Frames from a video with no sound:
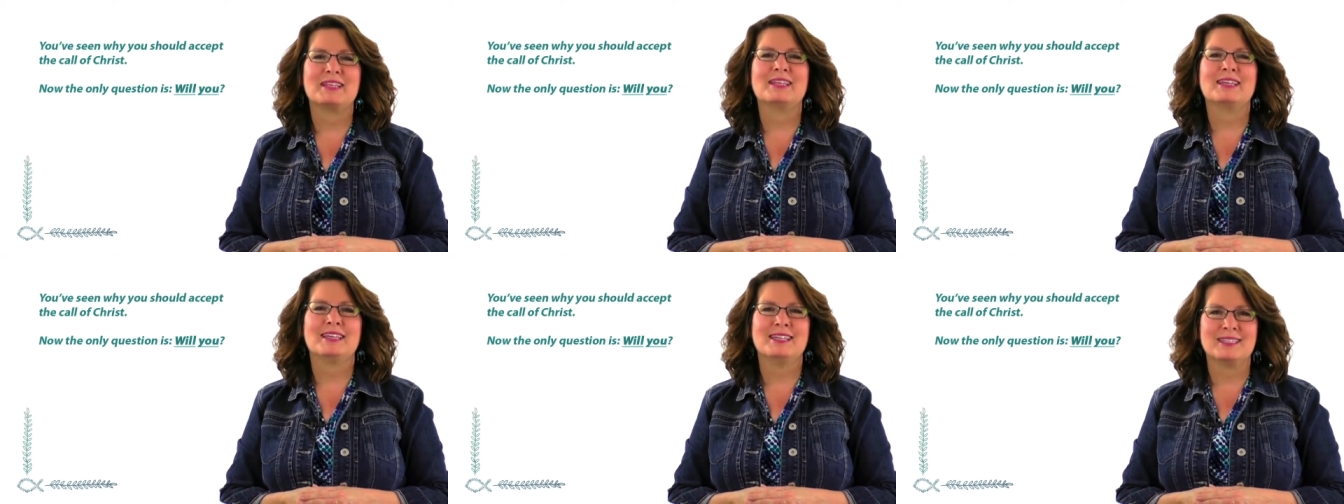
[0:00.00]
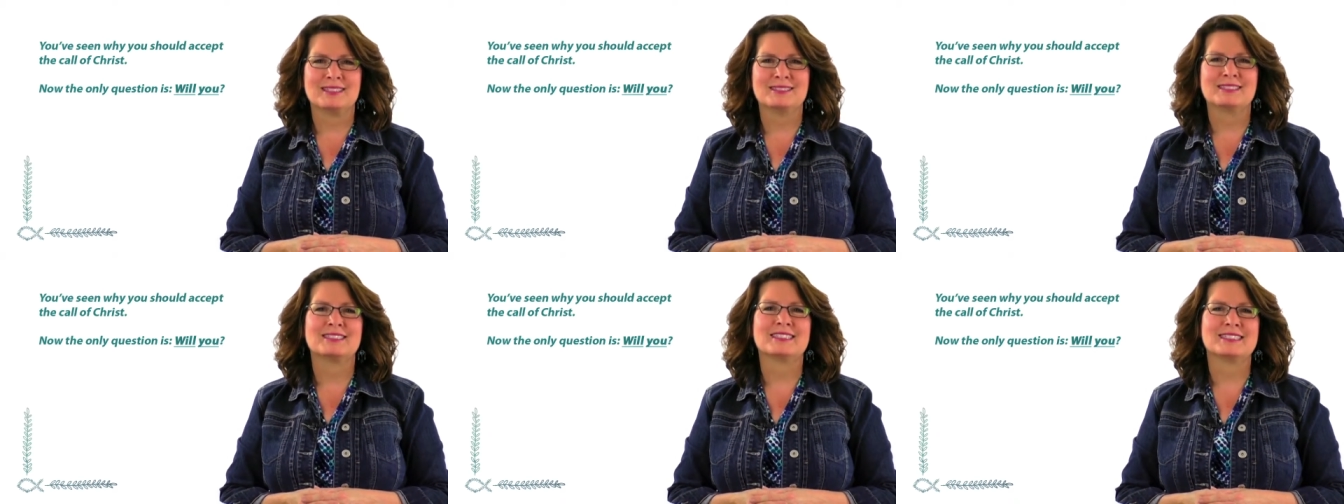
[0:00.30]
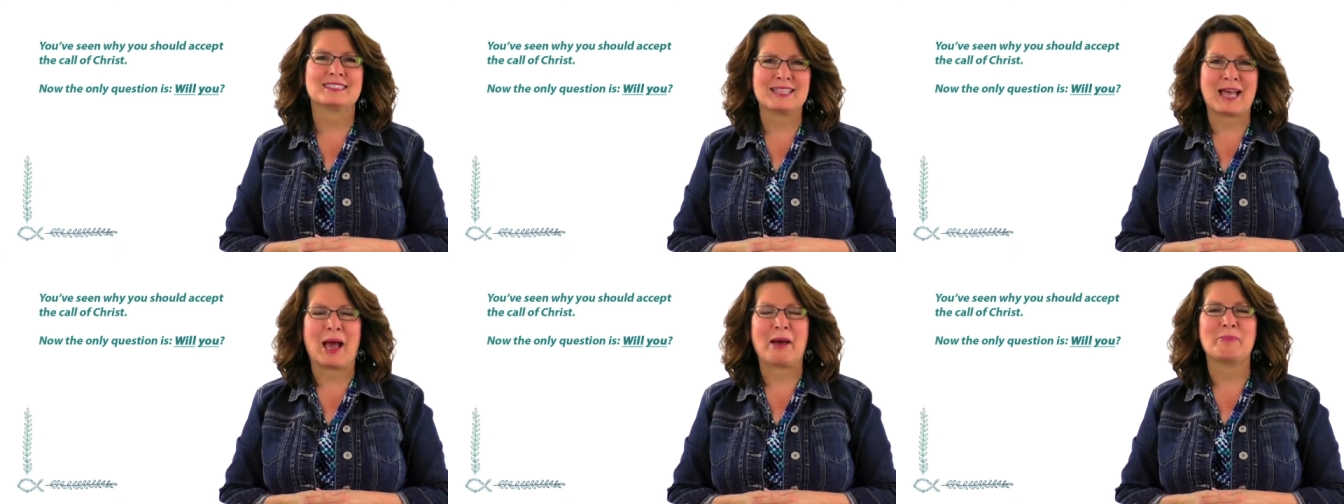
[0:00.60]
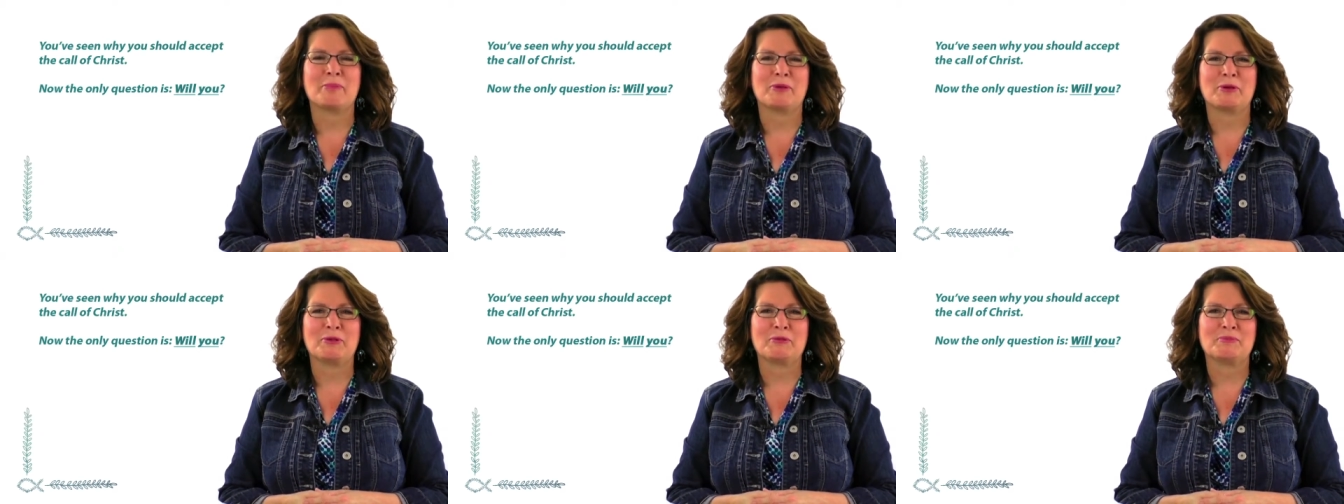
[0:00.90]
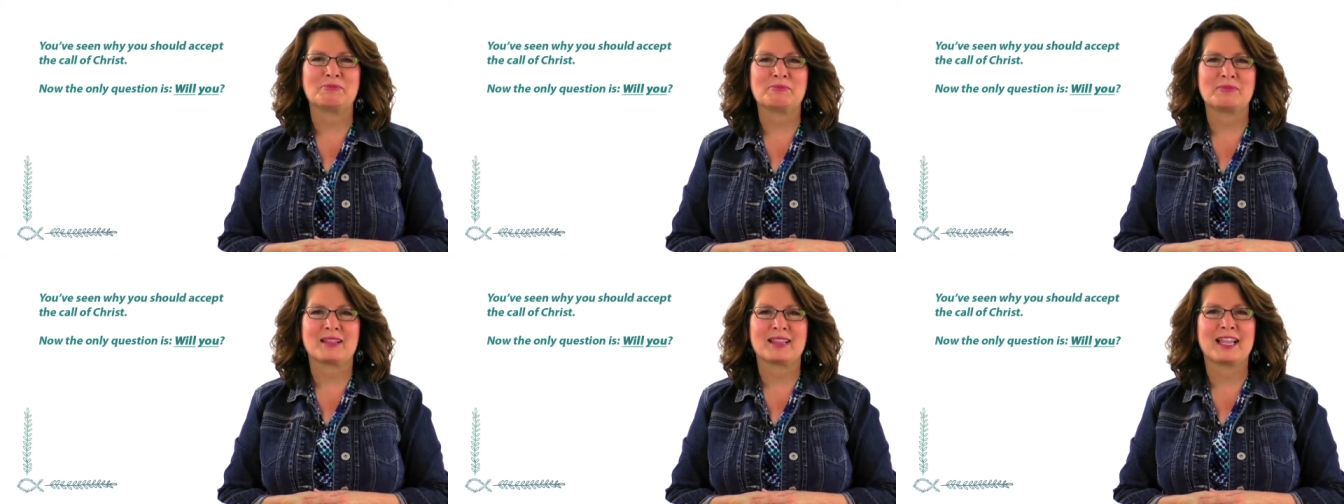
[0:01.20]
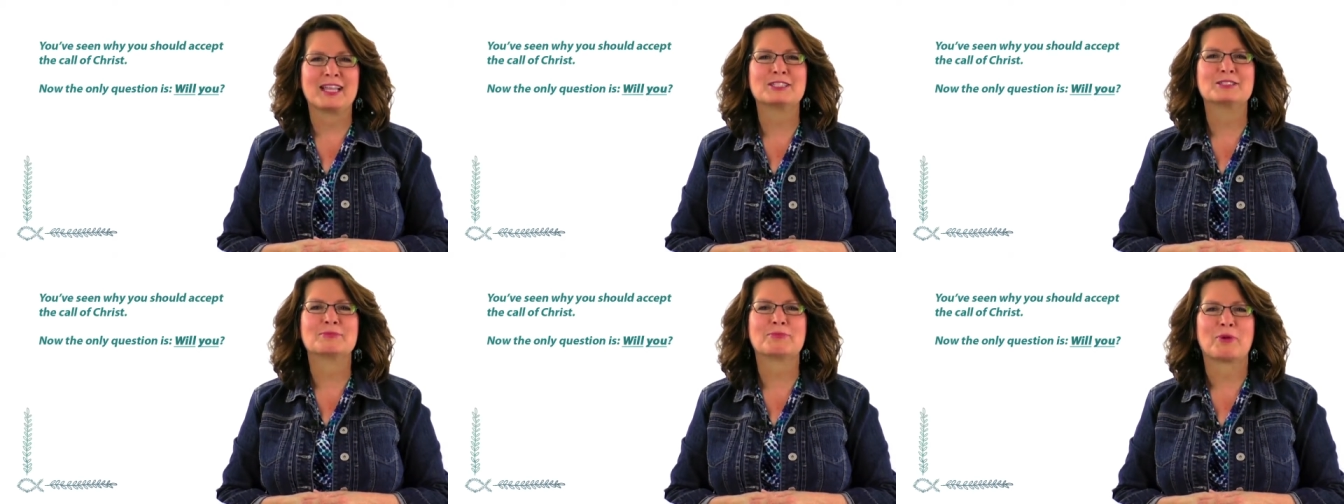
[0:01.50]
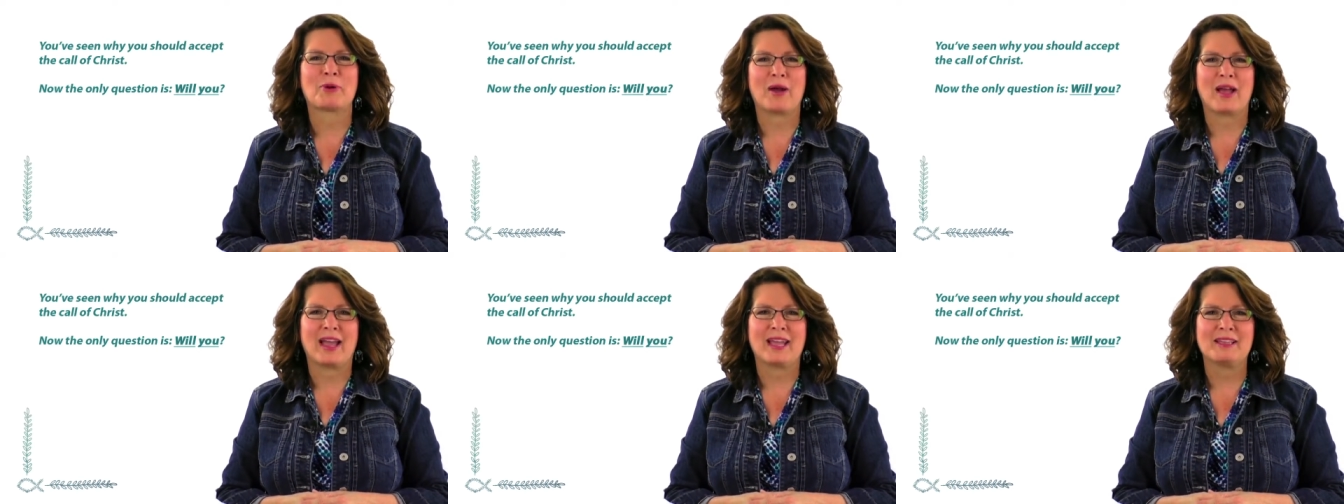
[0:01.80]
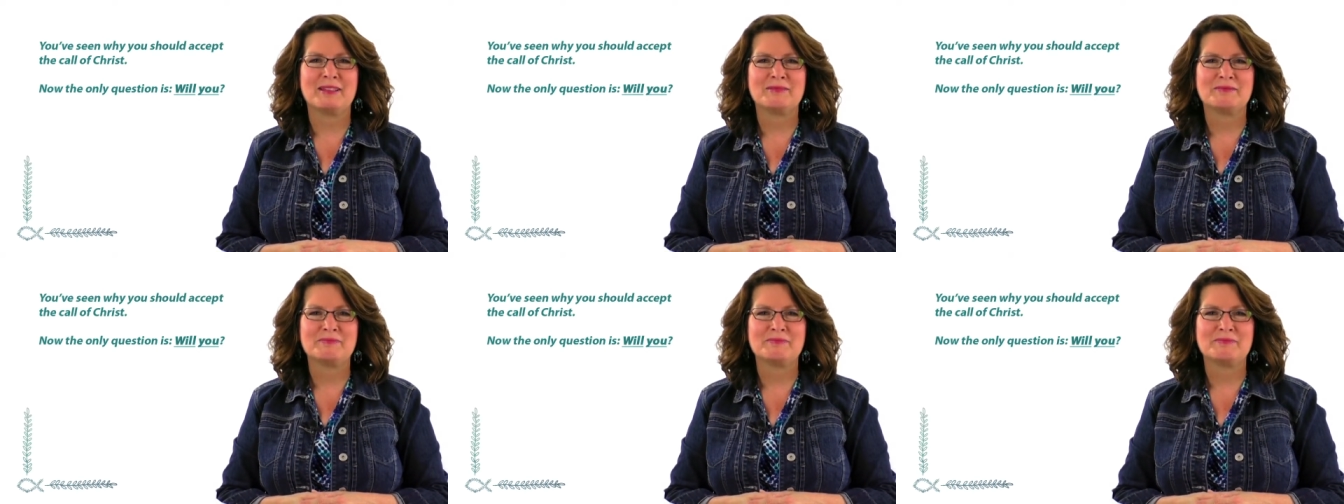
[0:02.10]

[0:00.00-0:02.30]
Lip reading: His disciple? Let's pray.